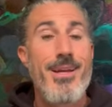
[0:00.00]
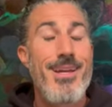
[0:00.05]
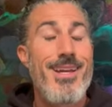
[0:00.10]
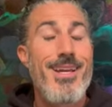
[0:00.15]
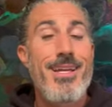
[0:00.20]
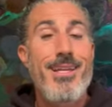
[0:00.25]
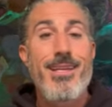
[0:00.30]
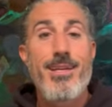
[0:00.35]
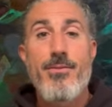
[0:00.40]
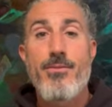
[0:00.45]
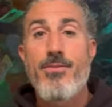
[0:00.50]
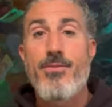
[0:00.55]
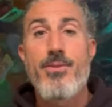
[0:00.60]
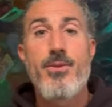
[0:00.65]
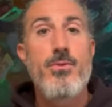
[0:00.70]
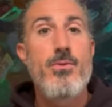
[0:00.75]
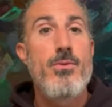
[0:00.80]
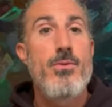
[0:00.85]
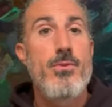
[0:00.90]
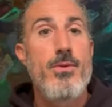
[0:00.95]
eating
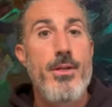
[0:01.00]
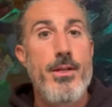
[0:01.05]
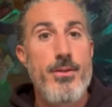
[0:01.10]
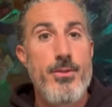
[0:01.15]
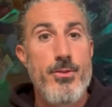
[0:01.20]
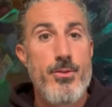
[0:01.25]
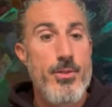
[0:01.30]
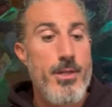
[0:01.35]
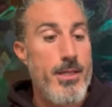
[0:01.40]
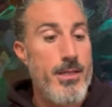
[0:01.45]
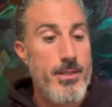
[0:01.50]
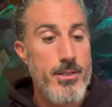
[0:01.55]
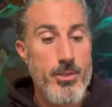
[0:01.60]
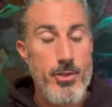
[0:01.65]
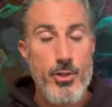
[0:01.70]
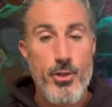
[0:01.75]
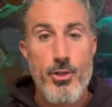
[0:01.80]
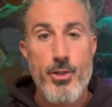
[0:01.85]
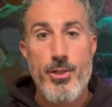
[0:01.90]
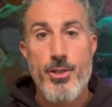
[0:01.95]
food taking
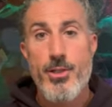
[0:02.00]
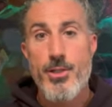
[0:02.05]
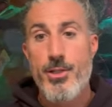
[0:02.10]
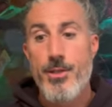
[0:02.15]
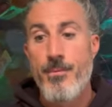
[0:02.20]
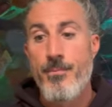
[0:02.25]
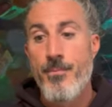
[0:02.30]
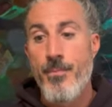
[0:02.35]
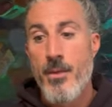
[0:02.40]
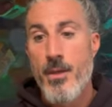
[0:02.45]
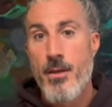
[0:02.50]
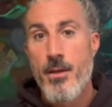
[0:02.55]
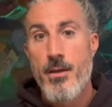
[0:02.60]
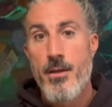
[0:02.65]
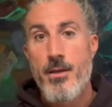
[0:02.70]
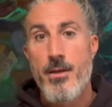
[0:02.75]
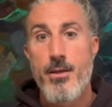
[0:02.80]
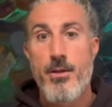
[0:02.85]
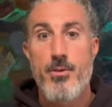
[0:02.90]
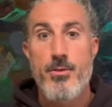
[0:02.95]
sugar
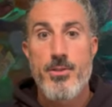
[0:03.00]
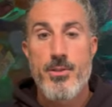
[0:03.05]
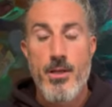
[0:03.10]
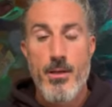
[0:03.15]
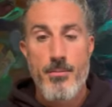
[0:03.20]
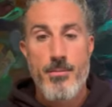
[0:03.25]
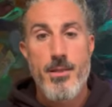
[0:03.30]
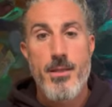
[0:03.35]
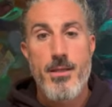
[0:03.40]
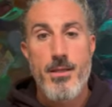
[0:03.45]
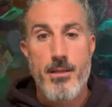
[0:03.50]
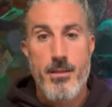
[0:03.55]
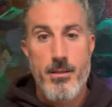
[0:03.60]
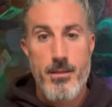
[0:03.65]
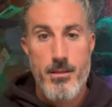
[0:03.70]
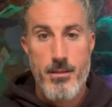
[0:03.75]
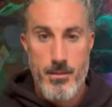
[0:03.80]
you know something